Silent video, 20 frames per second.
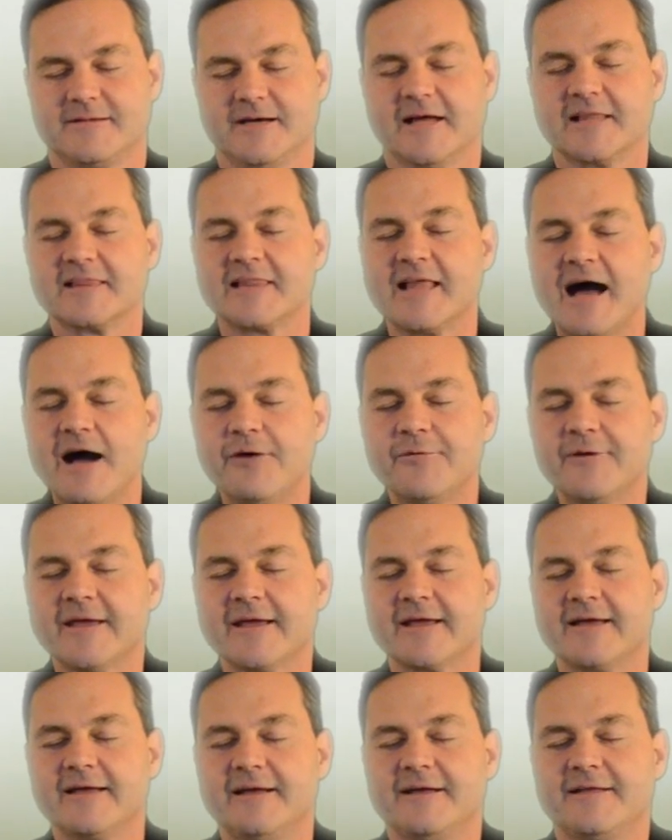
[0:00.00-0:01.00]
allowing
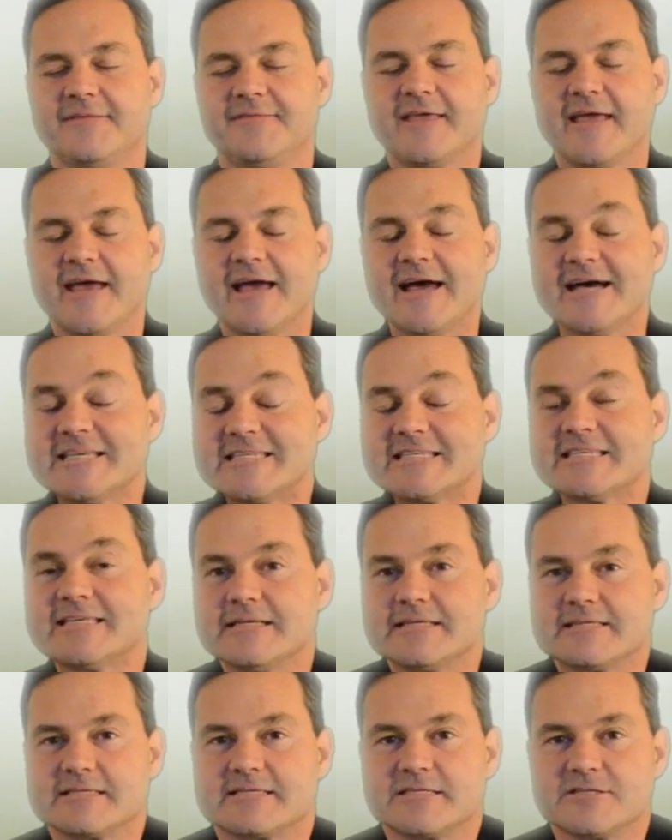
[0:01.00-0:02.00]
the
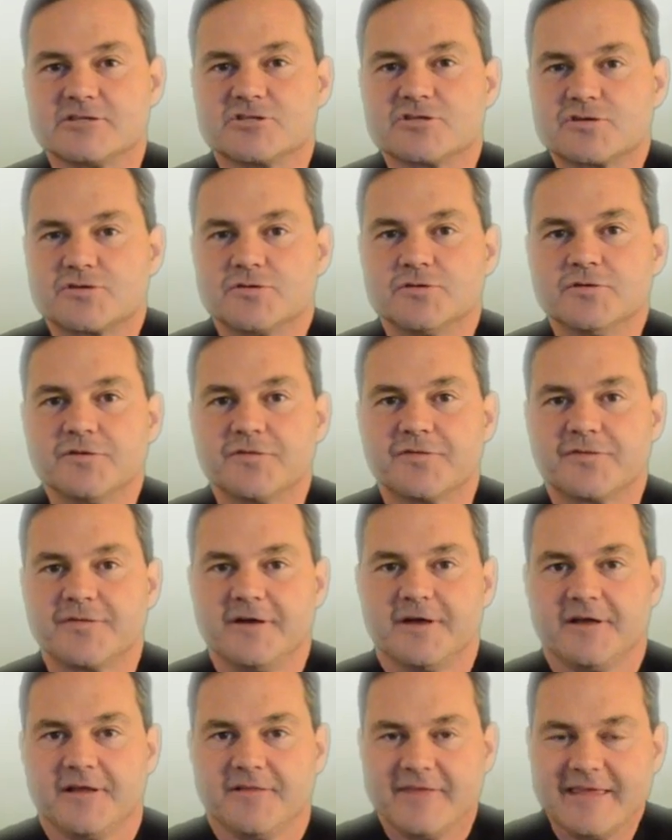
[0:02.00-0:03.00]
essence, the truth,
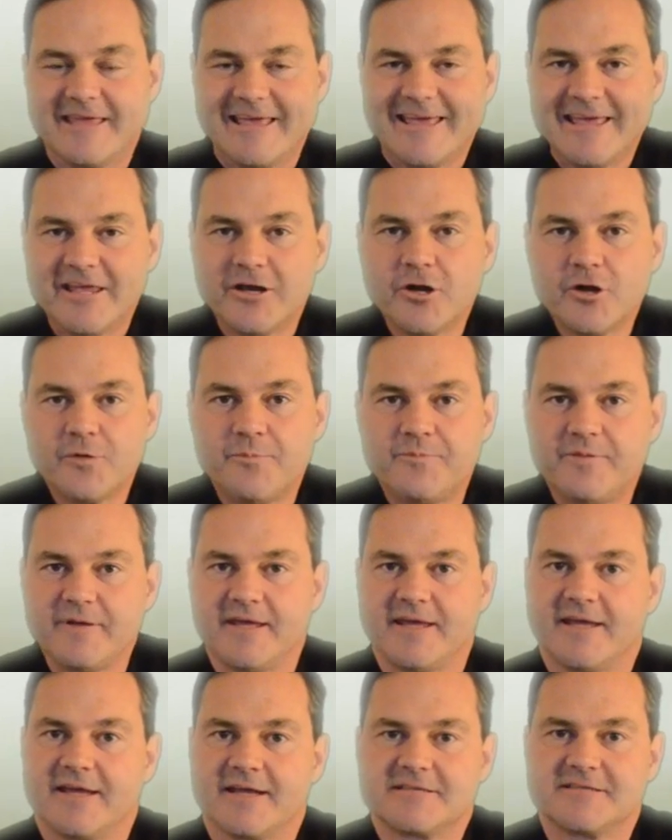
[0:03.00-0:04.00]
the inner
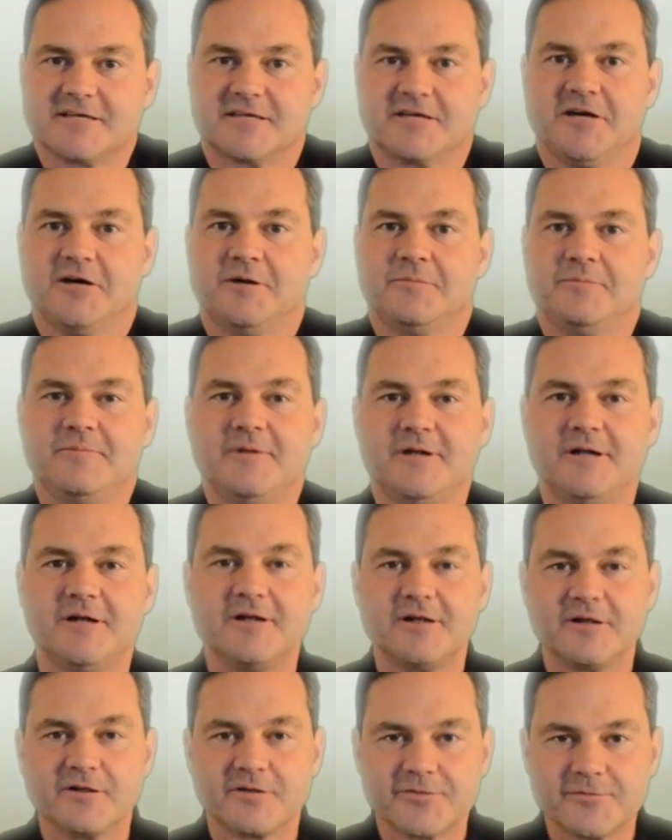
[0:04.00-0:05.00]
being to come
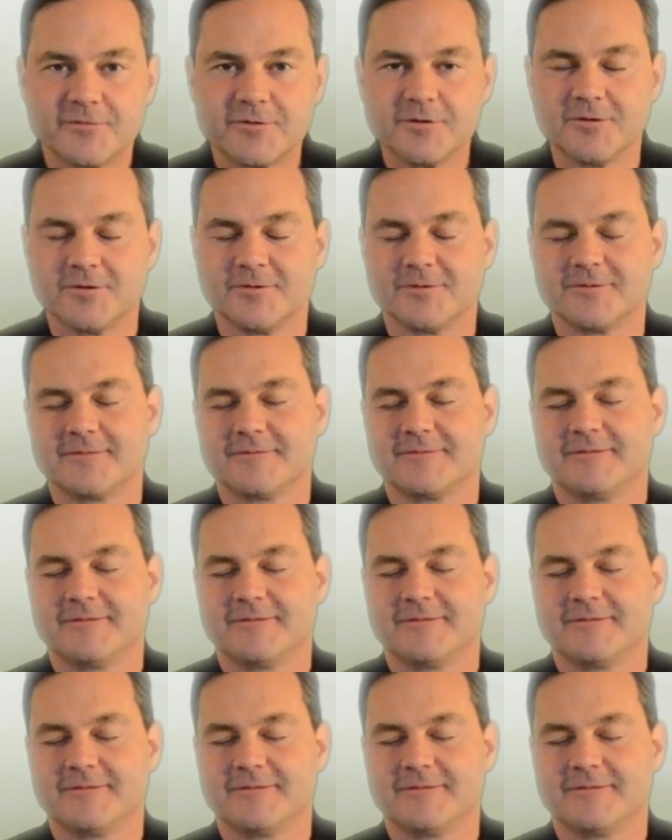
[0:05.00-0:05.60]
through.